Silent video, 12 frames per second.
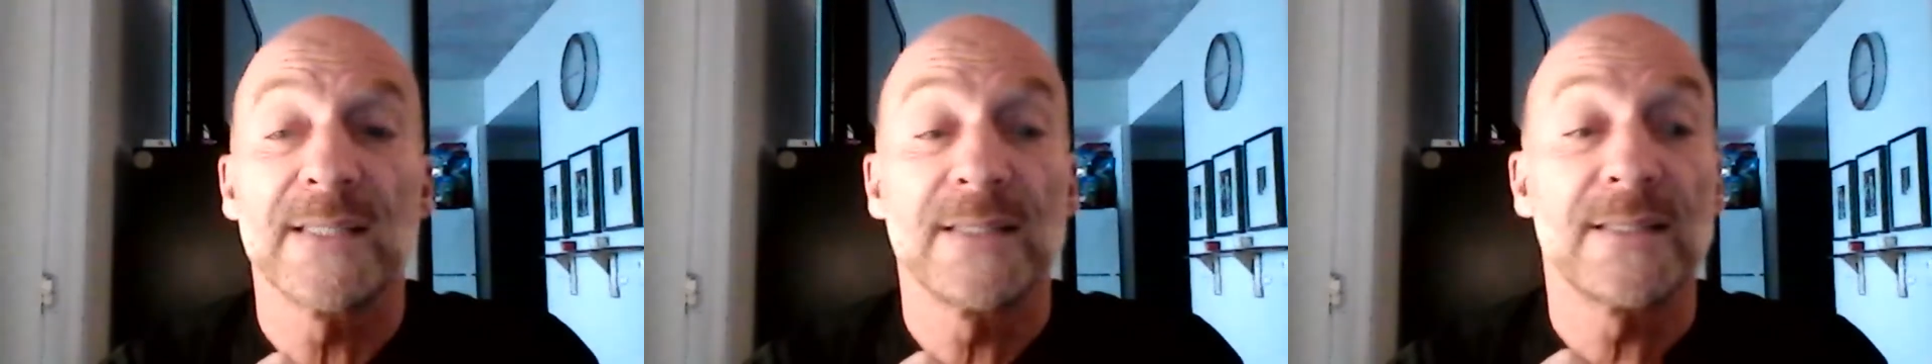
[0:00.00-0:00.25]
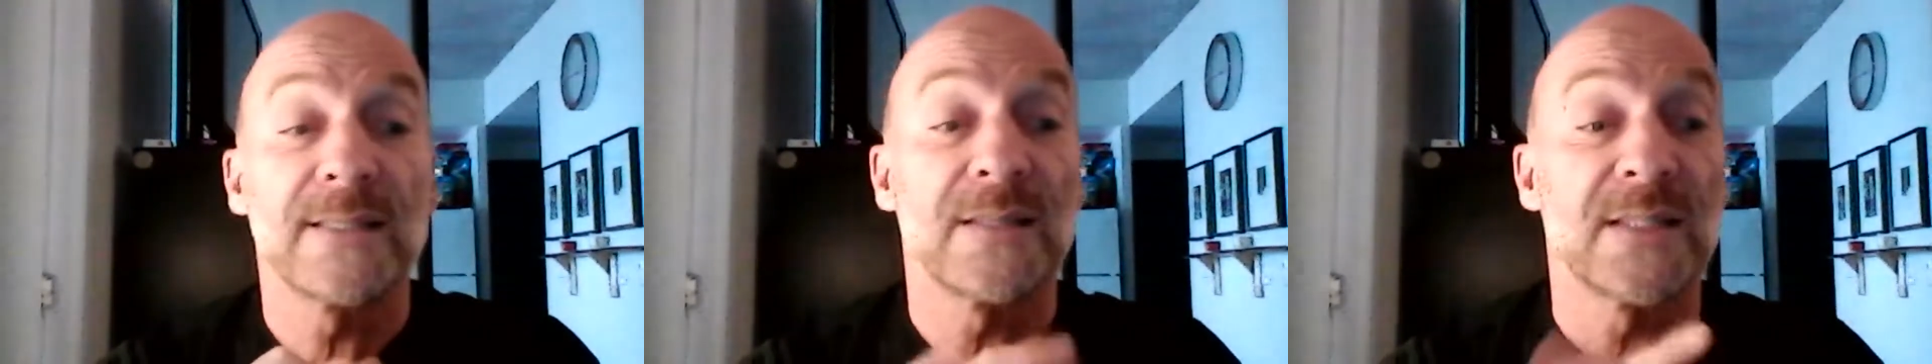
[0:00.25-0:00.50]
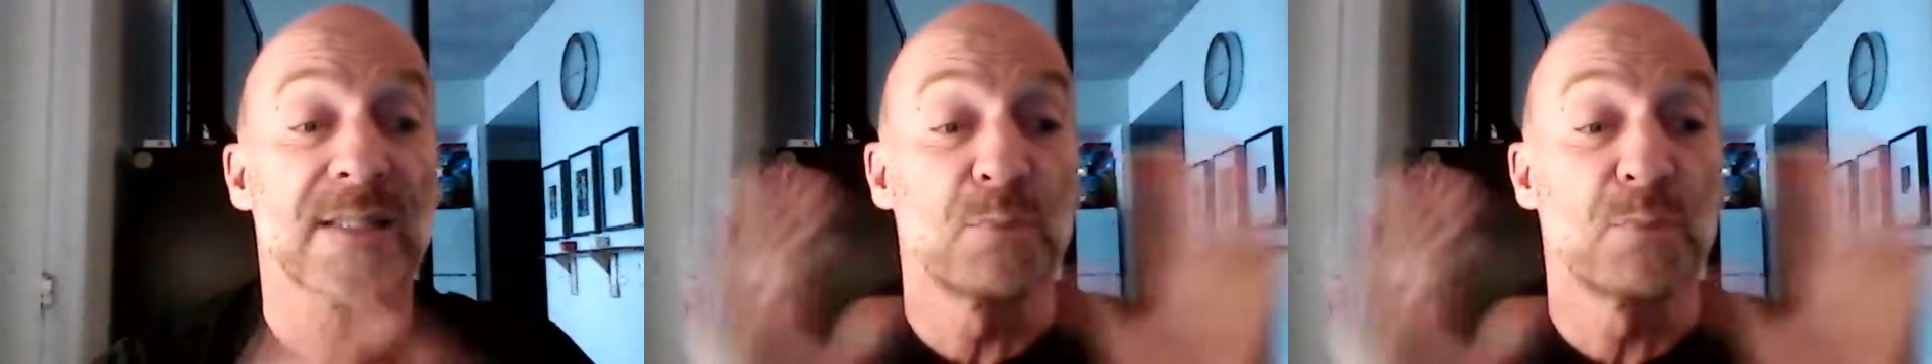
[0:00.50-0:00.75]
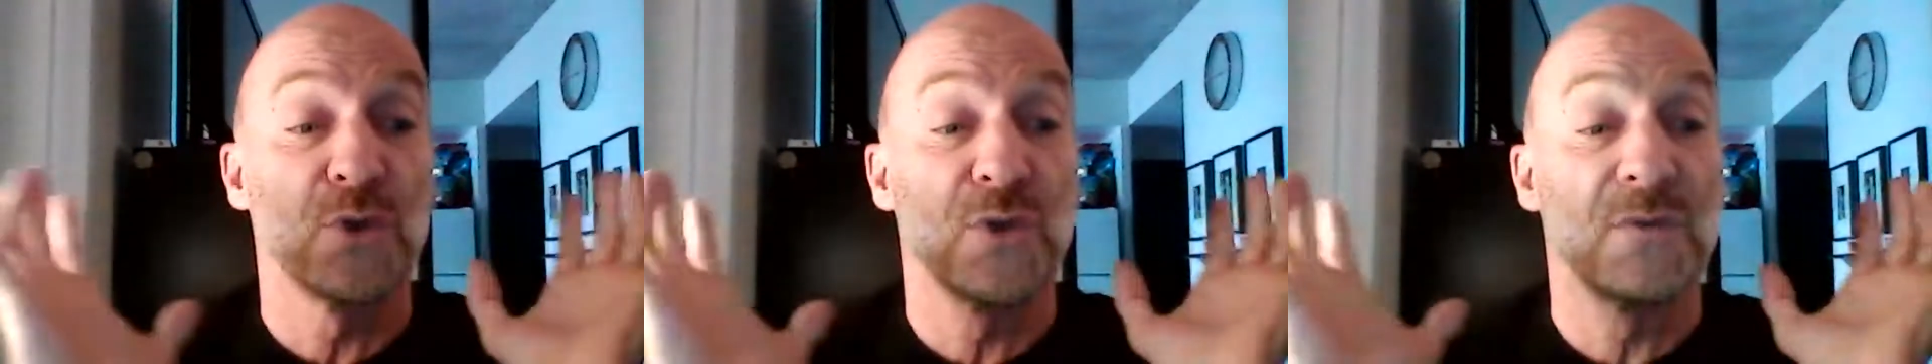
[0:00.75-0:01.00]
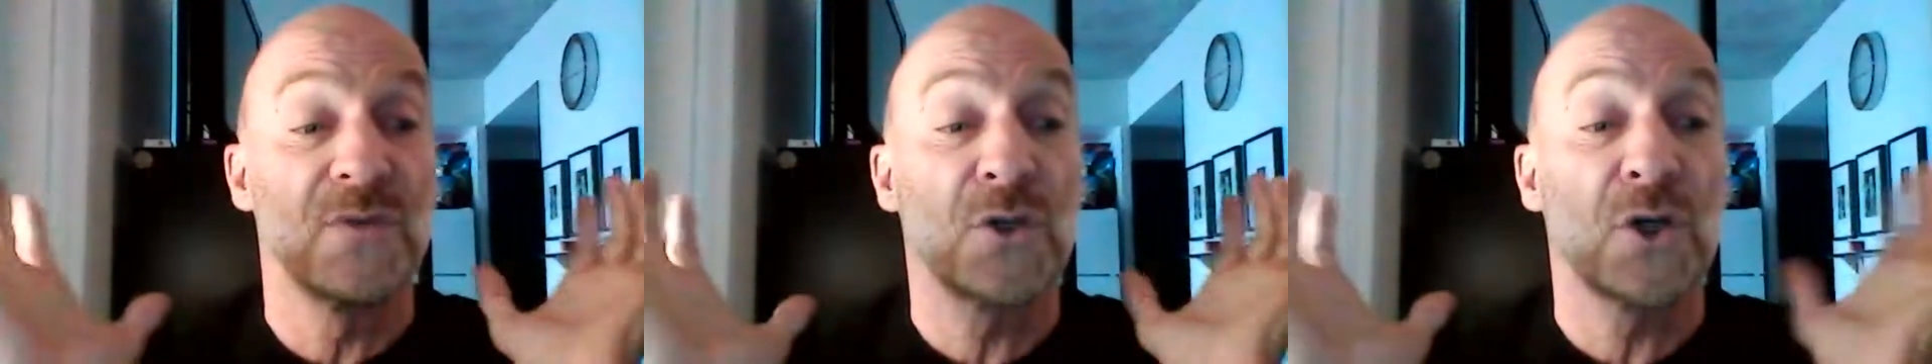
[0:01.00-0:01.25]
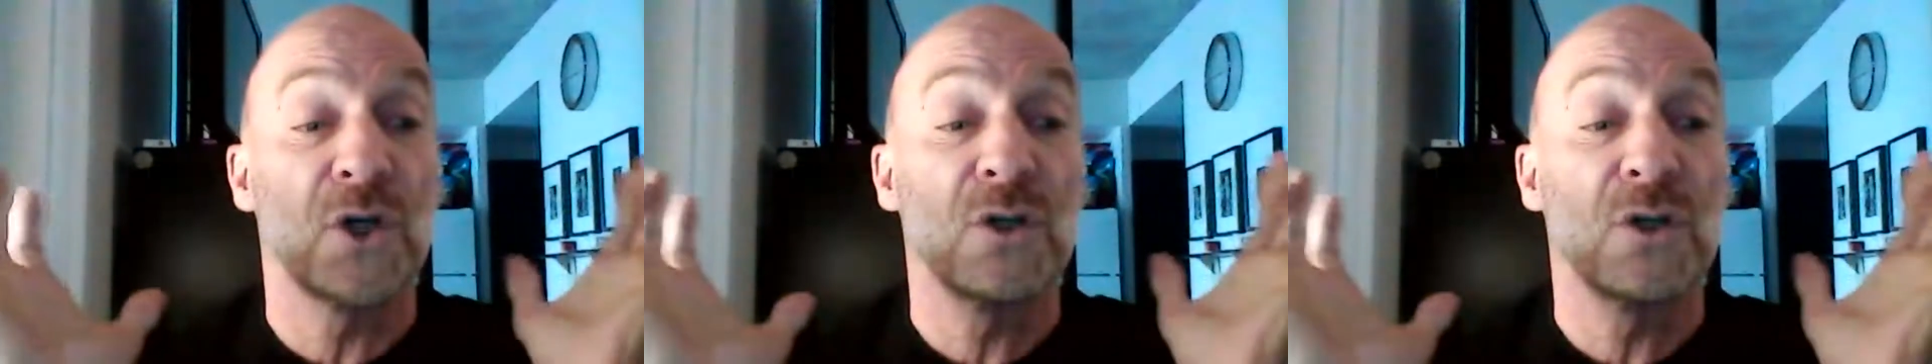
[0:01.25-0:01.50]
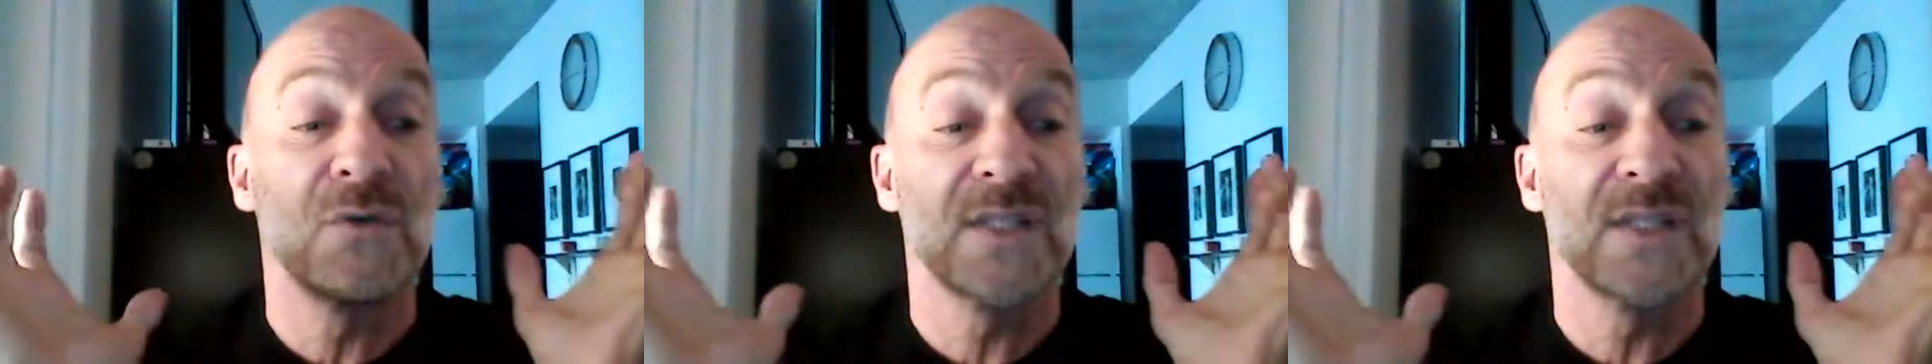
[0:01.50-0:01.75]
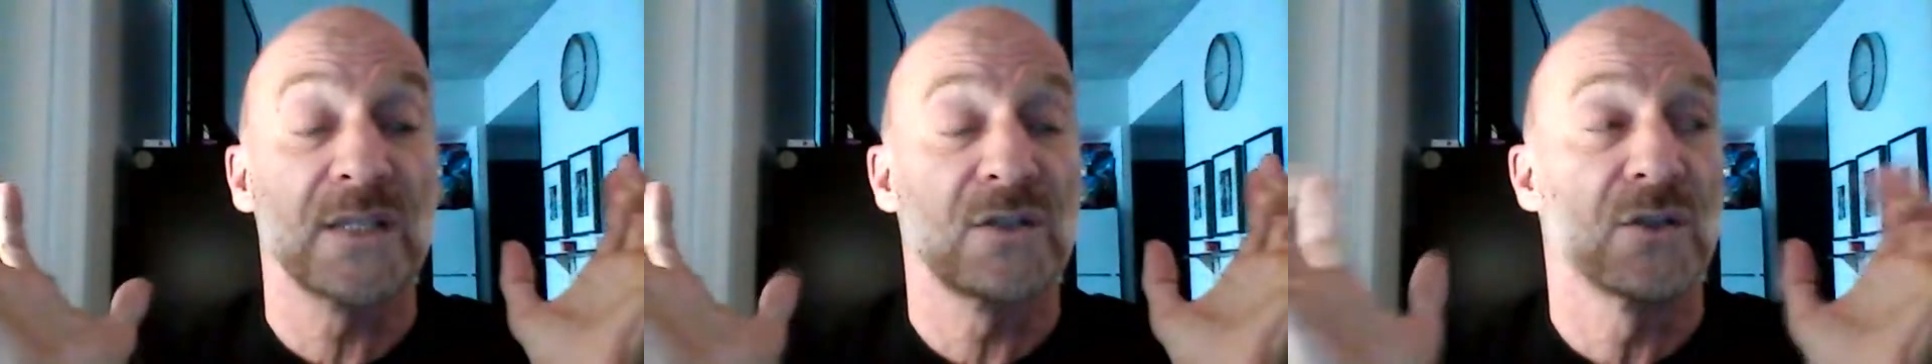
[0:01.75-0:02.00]
since at this point, you've done
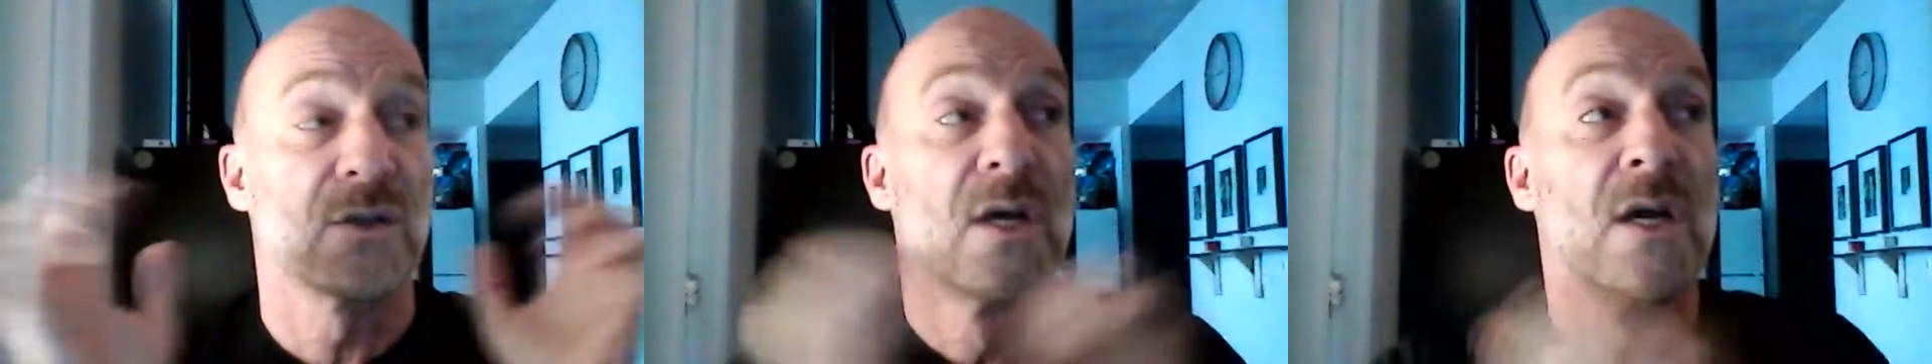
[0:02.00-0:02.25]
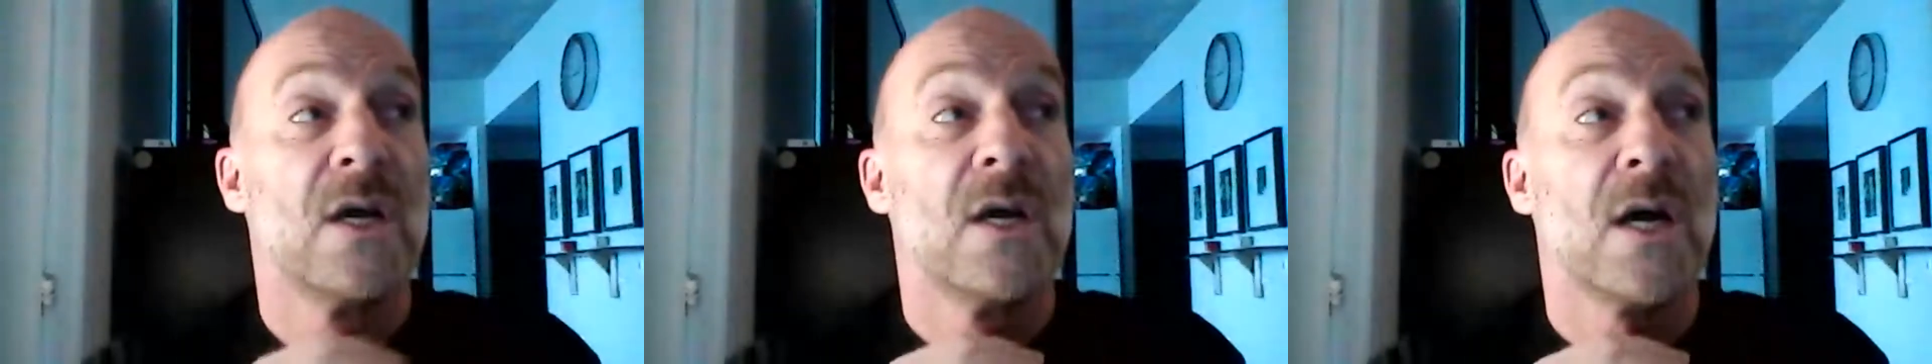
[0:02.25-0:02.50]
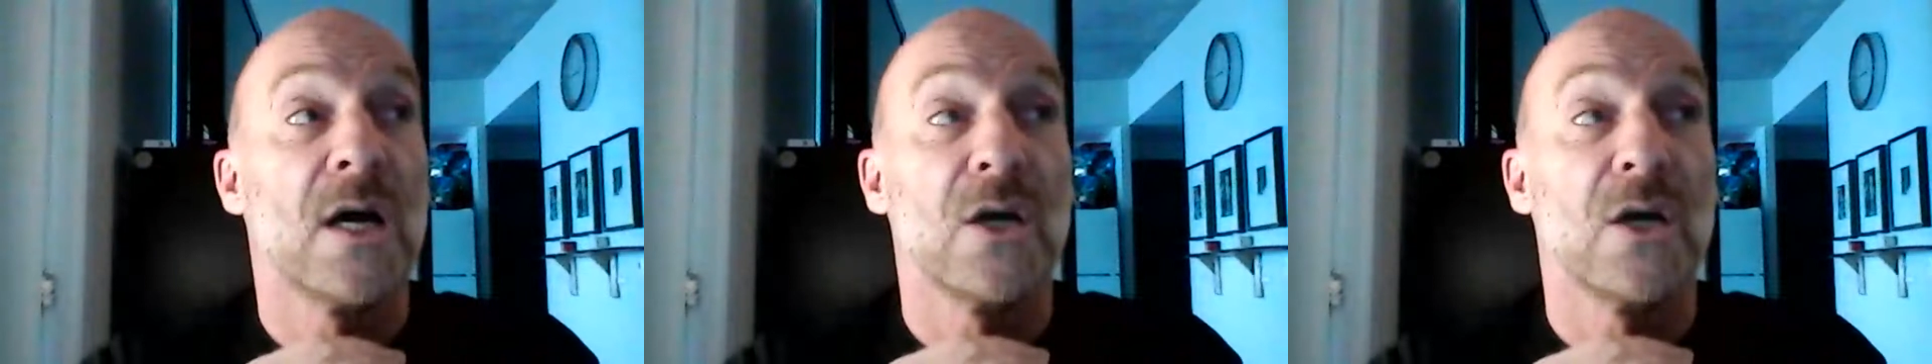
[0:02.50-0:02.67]
all of your session,